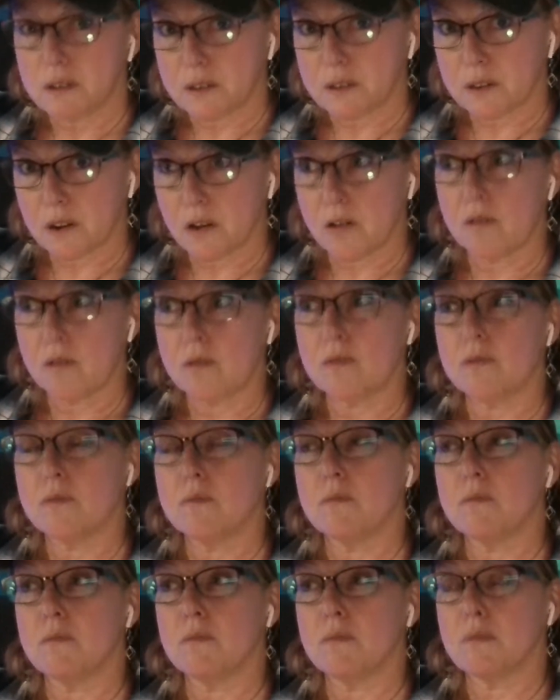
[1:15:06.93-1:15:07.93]
So,
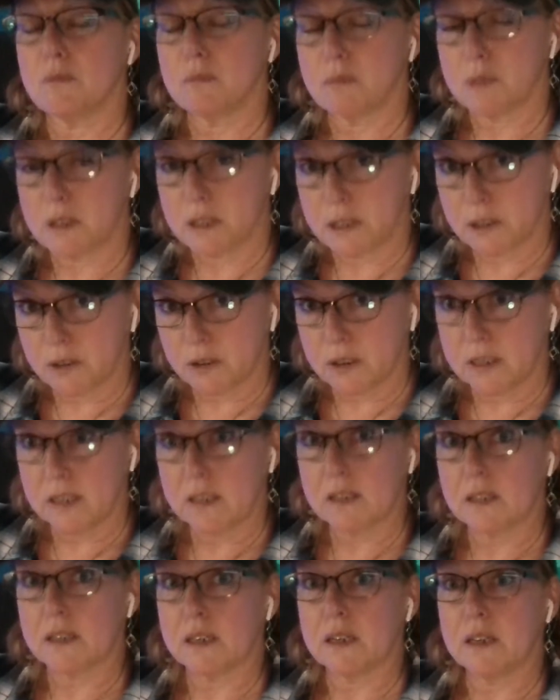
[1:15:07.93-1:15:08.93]

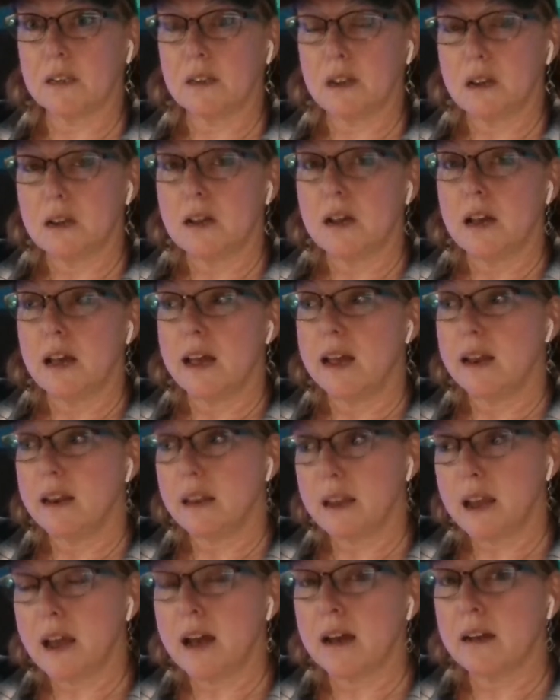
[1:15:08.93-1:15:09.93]
seriously.
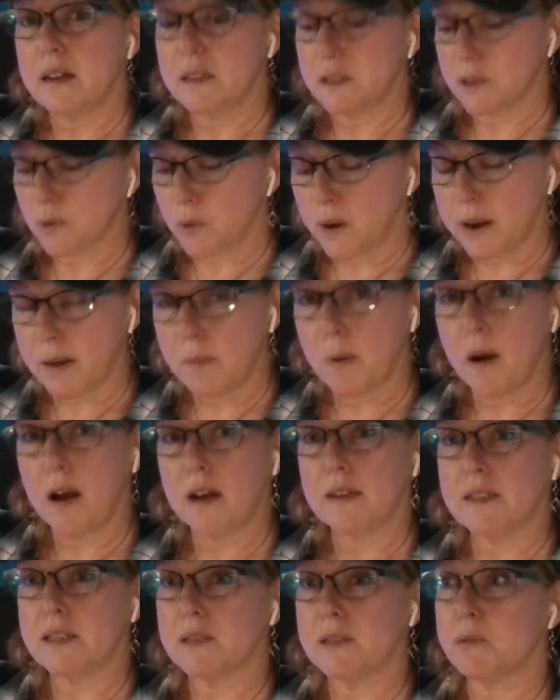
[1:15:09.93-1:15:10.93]
And yeah, it's quite
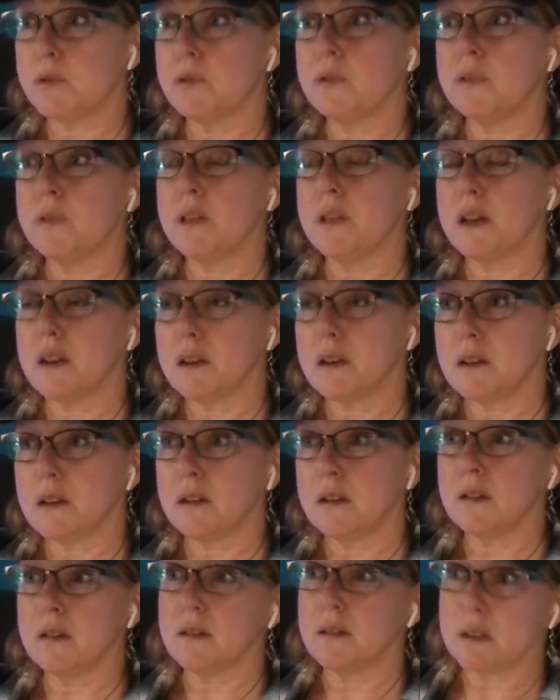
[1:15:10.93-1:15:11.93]
possible that
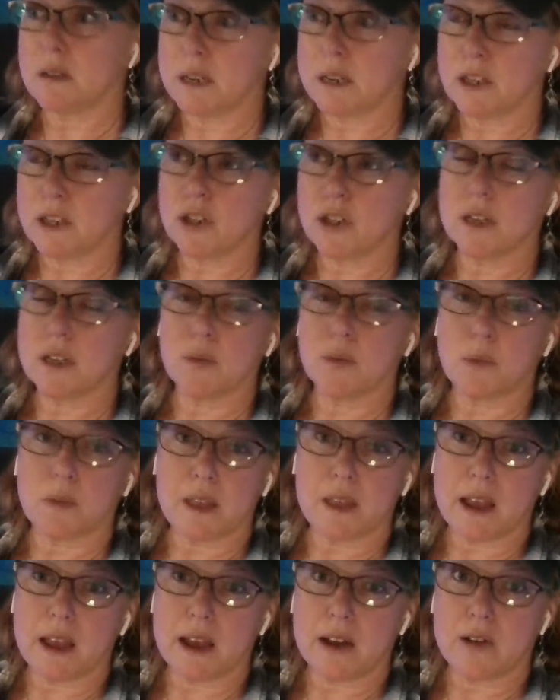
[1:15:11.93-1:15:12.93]
initially when
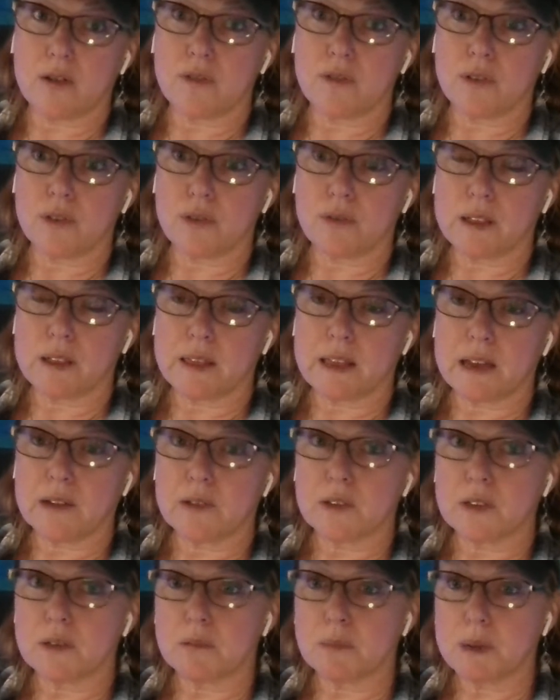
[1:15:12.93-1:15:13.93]
they had over
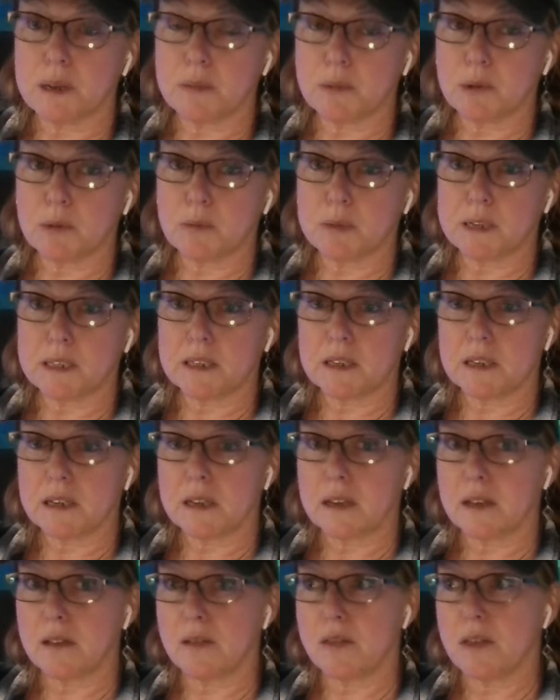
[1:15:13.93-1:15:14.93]
3,000 people
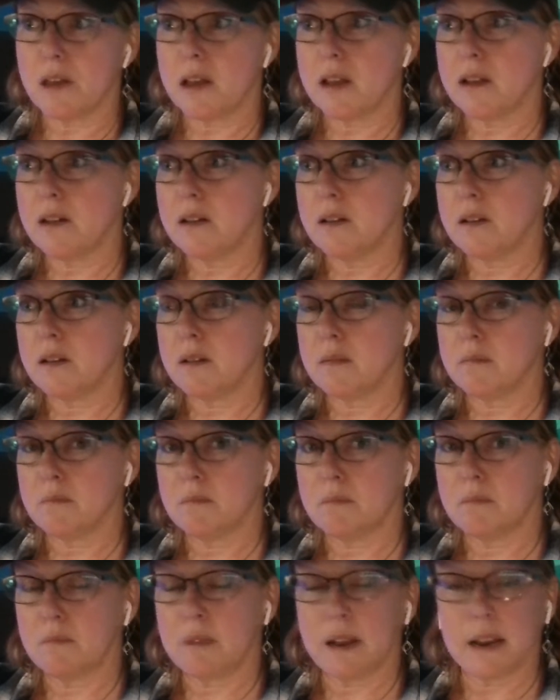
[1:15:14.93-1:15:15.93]
missing, that
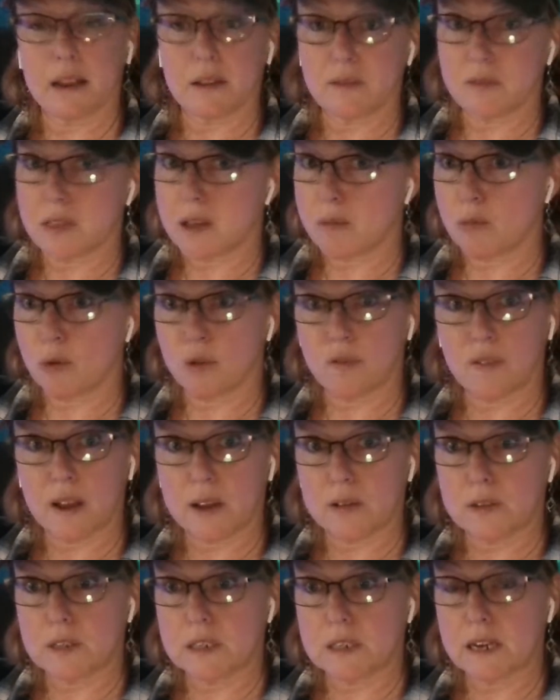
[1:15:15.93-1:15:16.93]
many of them were
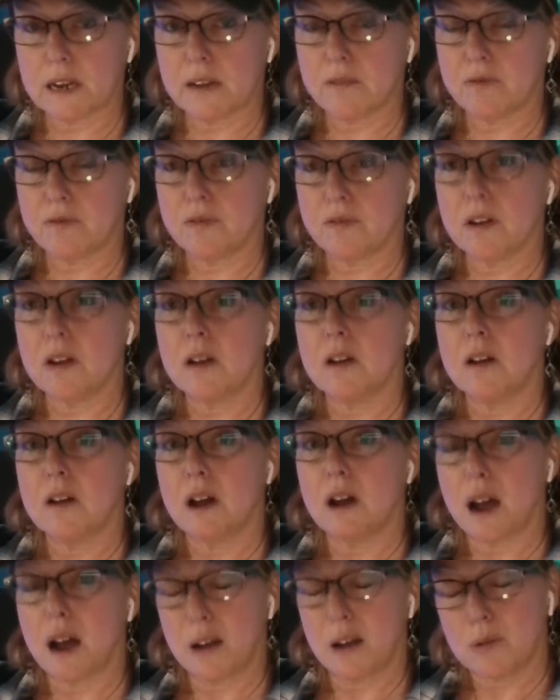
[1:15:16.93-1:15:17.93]
found safe.
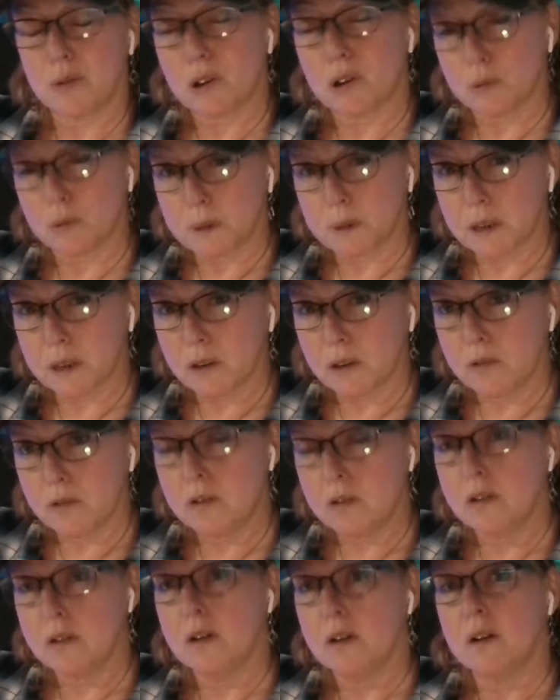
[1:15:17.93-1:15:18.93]
I would hope so,
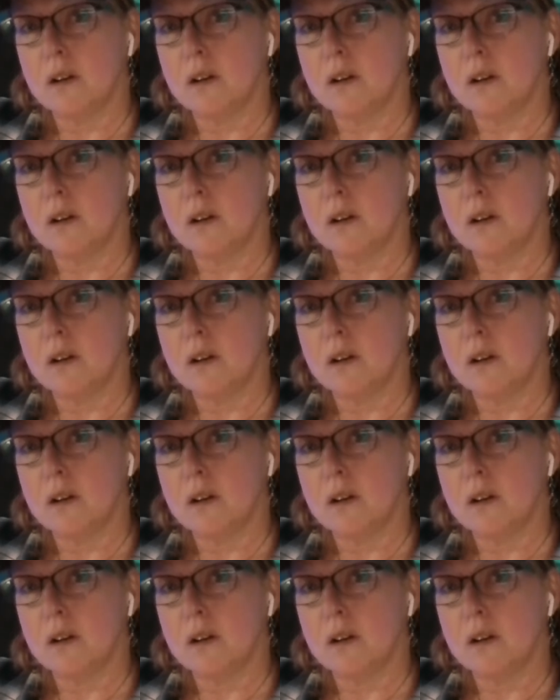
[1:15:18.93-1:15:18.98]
